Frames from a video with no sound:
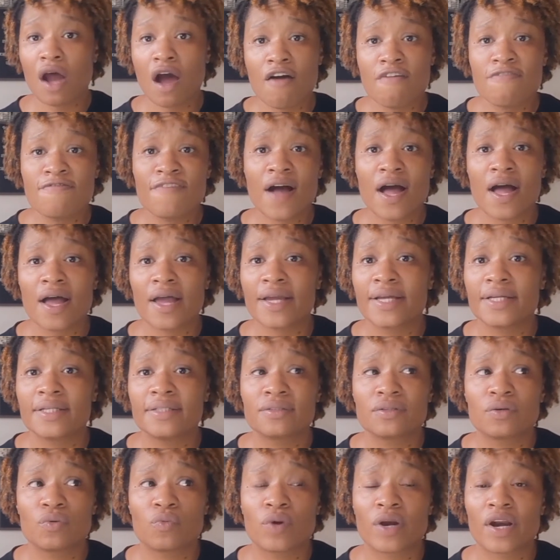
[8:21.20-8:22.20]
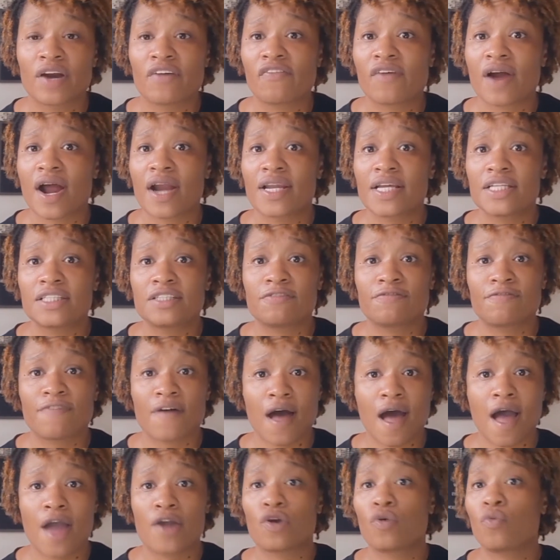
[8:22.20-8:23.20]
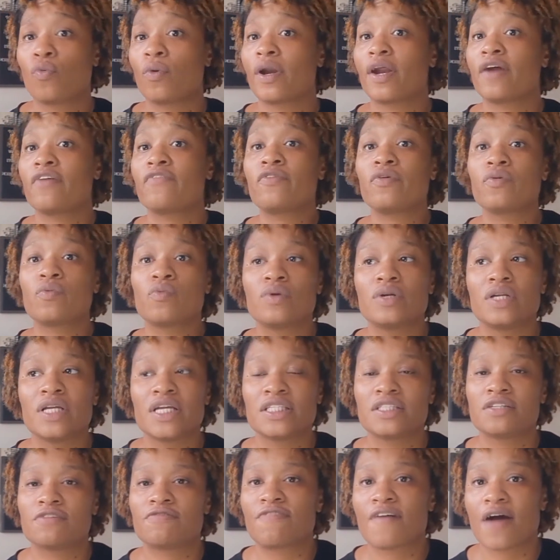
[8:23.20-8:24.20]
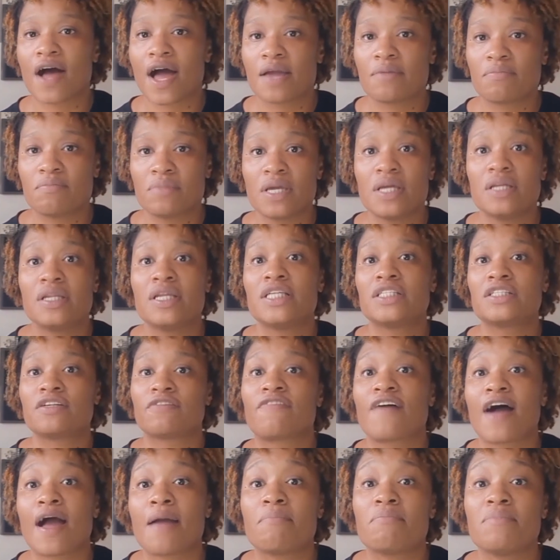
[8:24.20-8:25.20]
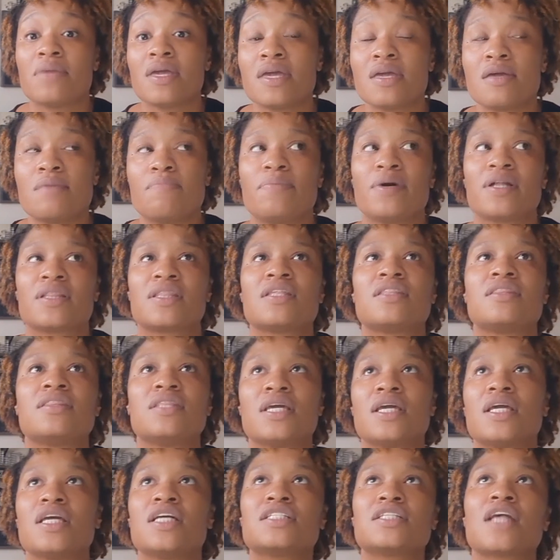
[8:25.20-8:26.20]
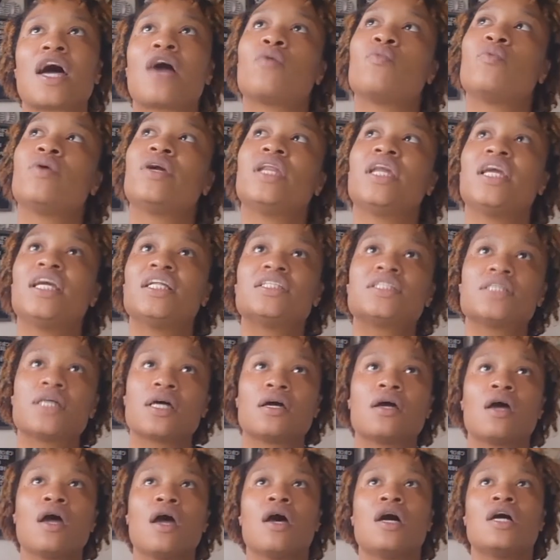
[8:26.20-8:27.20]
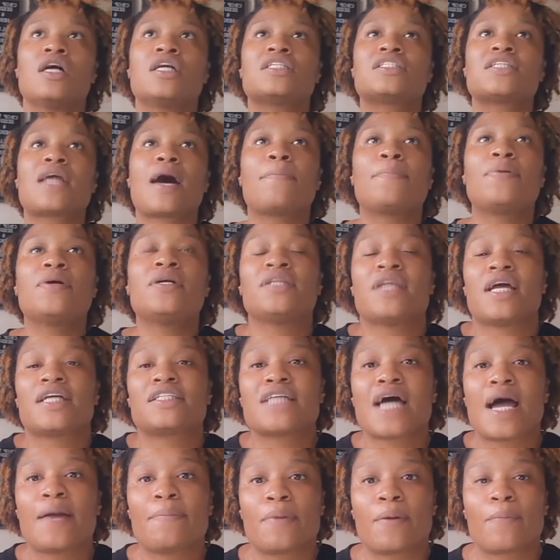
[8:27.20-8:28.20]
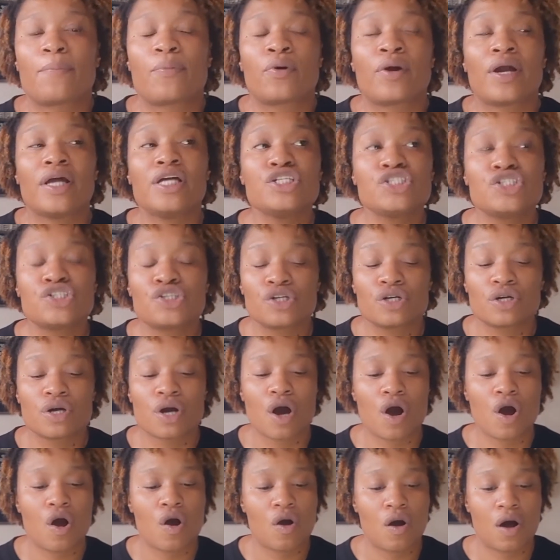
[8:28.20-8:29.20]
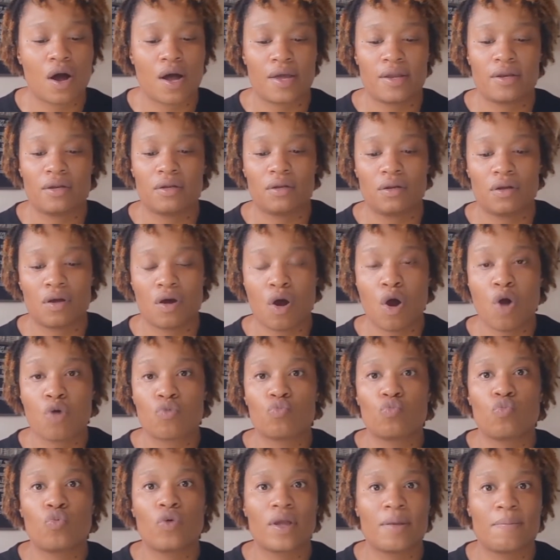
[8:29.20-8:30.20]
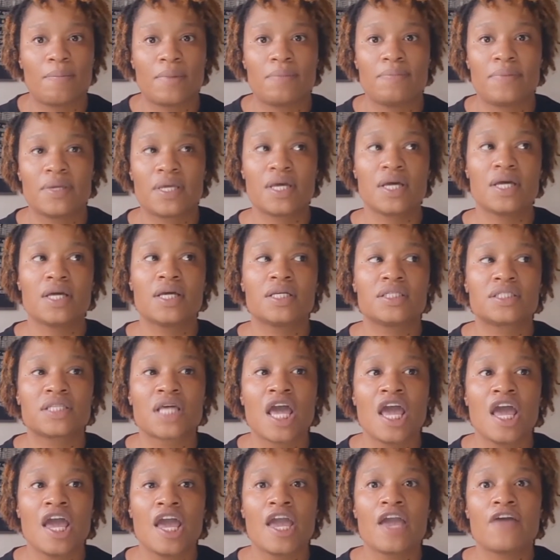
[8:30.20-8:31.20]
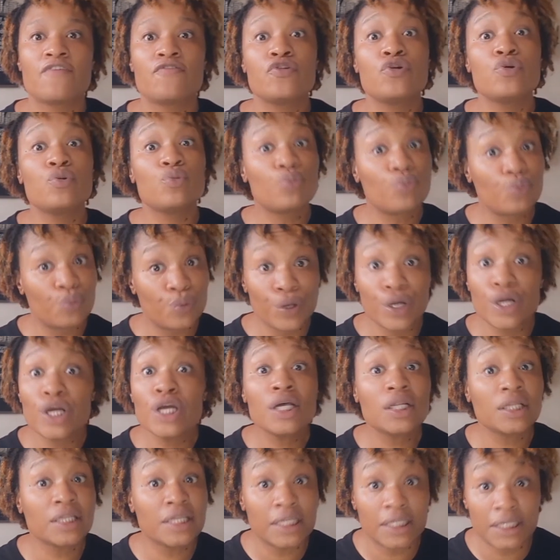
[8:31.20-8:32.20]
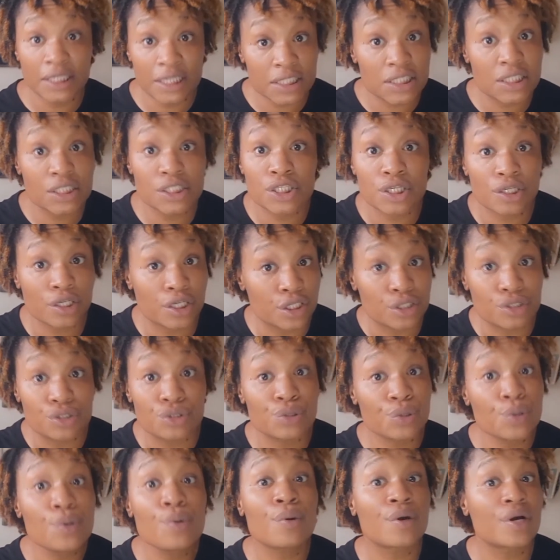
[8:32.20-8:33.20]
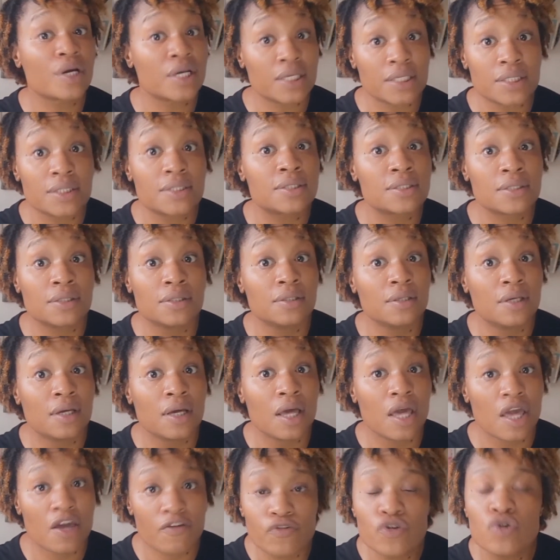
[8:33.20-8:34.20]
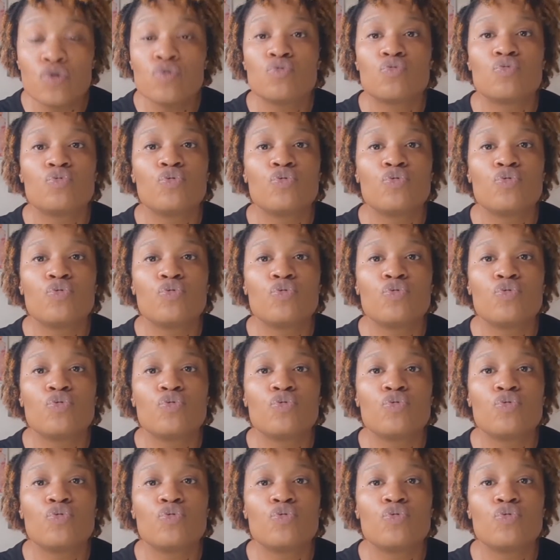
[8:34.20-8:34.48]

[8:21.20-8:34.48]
find whatever I need to find, or whatever will need to find me needs to find me. But the thing is, like, we need to stop putting that type of pressure on women, because if you really listen to these stories, like, you